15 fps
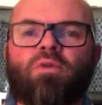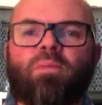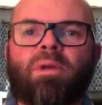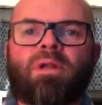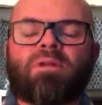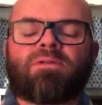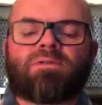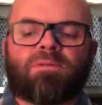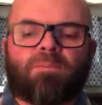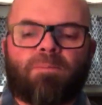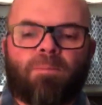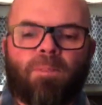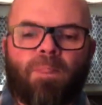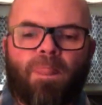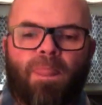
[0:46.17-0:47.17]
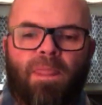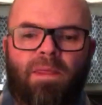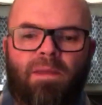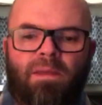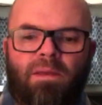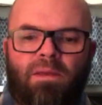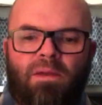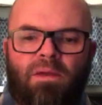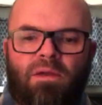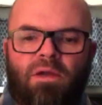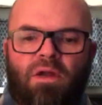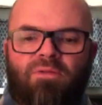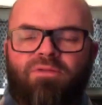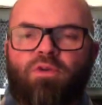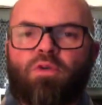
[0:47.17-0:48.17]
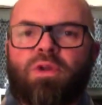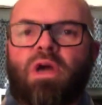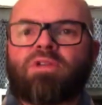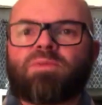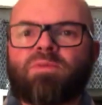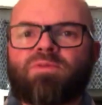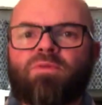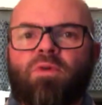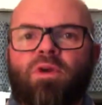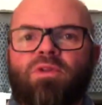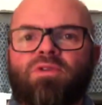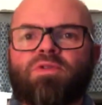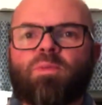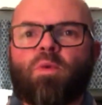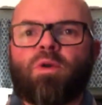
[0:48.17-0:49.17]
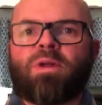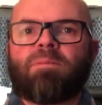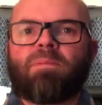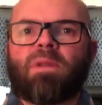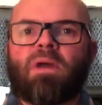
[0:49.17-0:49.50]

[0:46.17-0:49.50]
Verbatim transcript: minutes. Got a few announcements for you this morning.